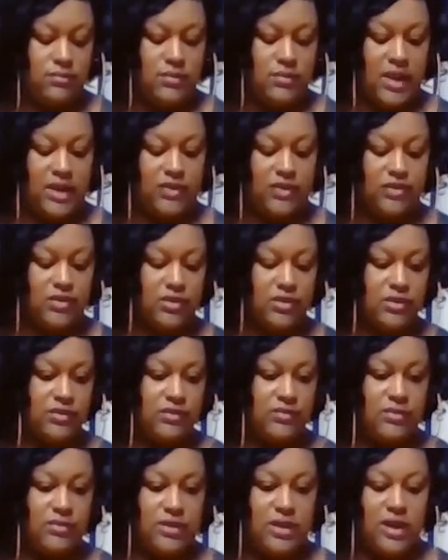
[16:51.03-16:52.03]
Make sure
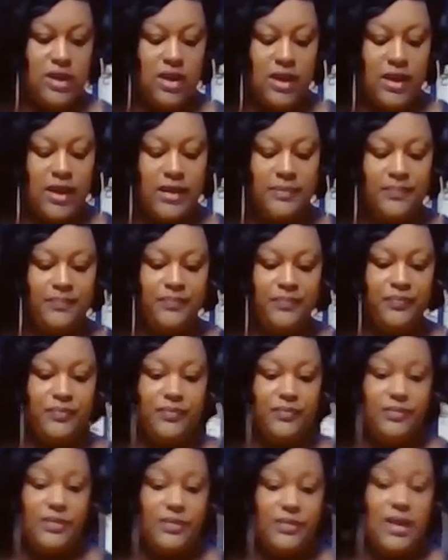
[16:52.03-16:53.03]
it's really hot.
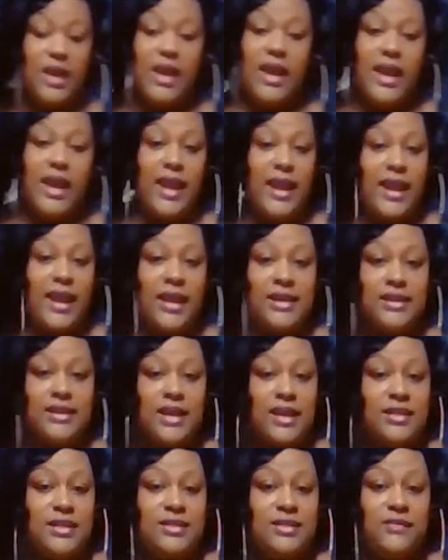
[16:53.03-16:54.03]
And
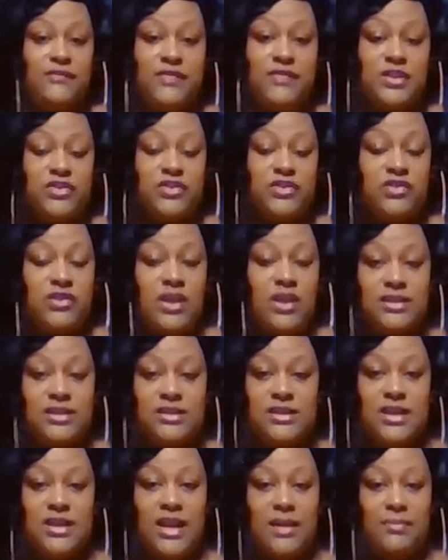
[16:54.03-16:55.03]
the fish sauce
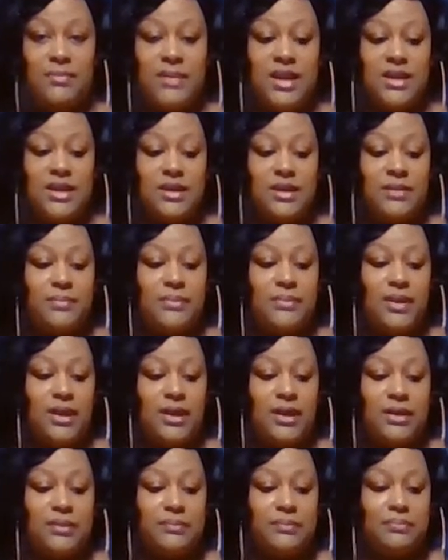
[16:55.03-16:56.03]
that I made up,
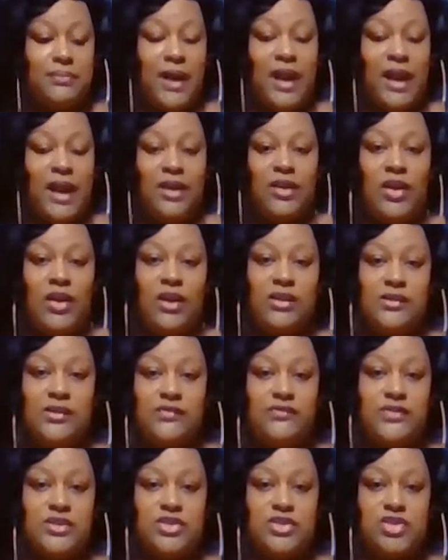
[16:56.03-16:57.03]
I call it
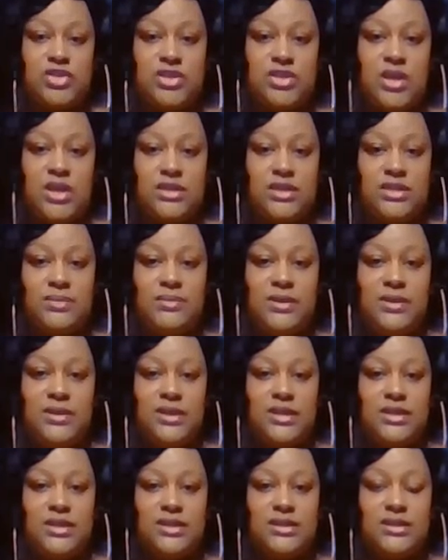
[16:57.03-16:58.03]
fish sauce
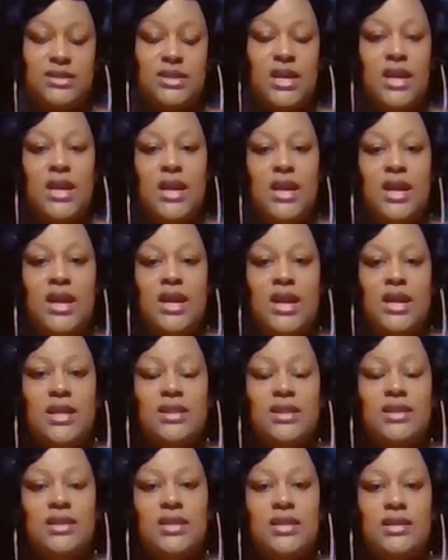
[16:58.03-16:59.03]
because
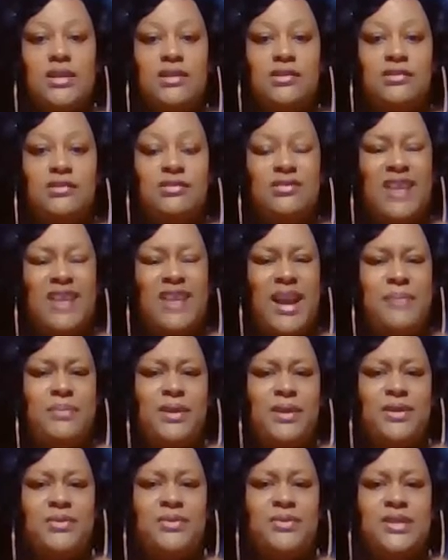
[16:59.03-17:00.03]
the type
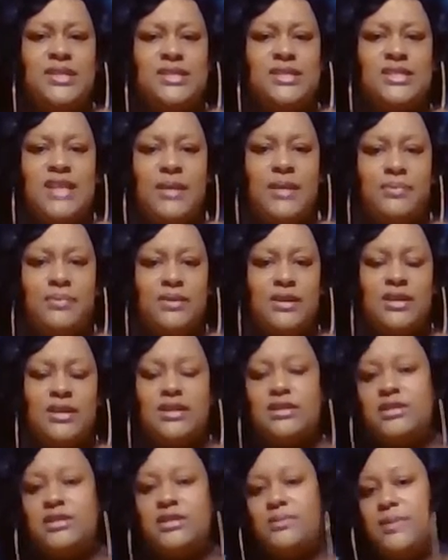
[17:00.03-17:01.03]
of ingredients I put
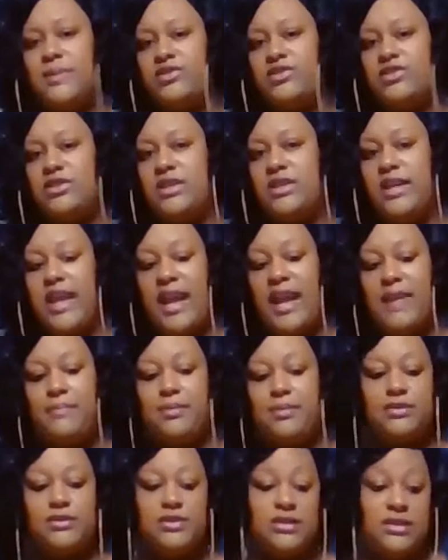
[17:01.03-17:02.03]
in, especially the
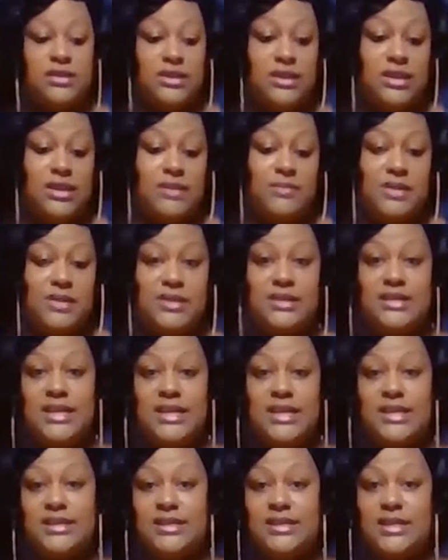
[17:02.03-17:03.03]
capers and the lemon
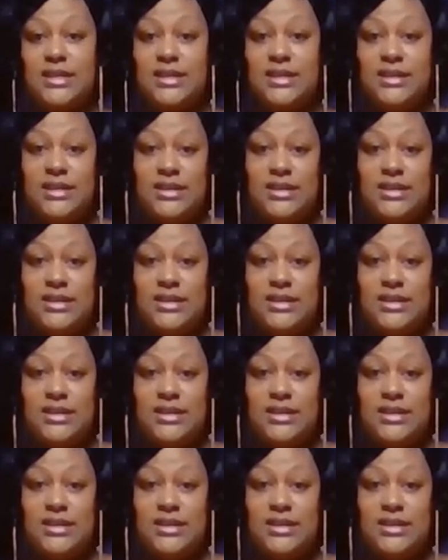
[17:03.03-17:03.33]
zest, it